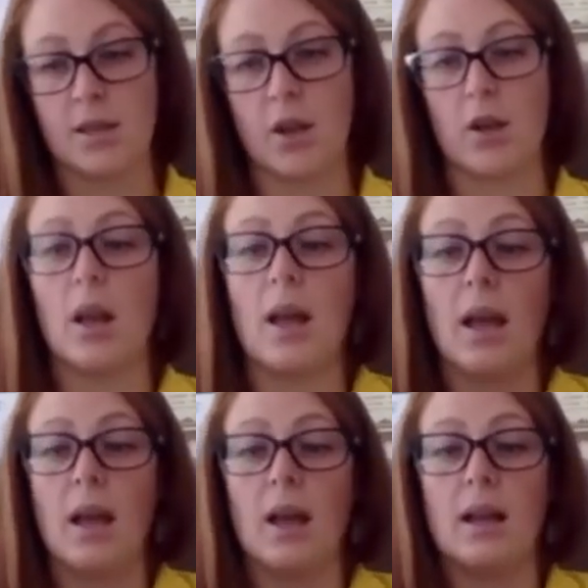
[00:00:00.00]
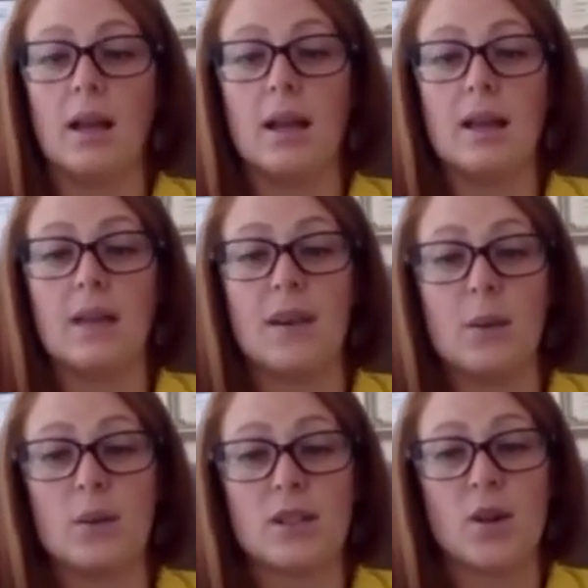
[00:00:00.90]
So
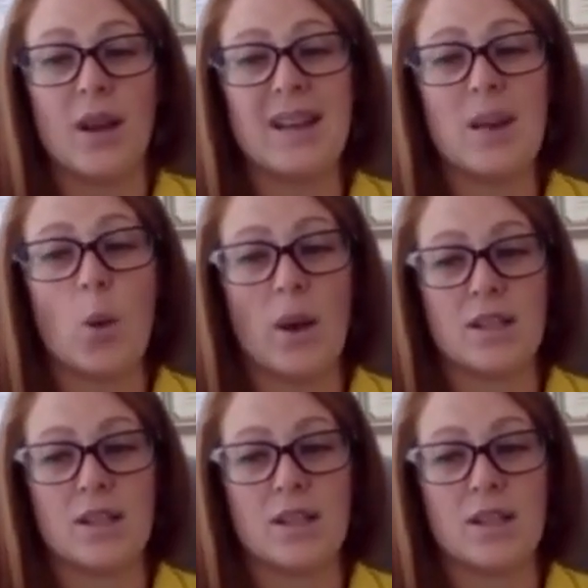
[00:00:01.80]
if anyone's got any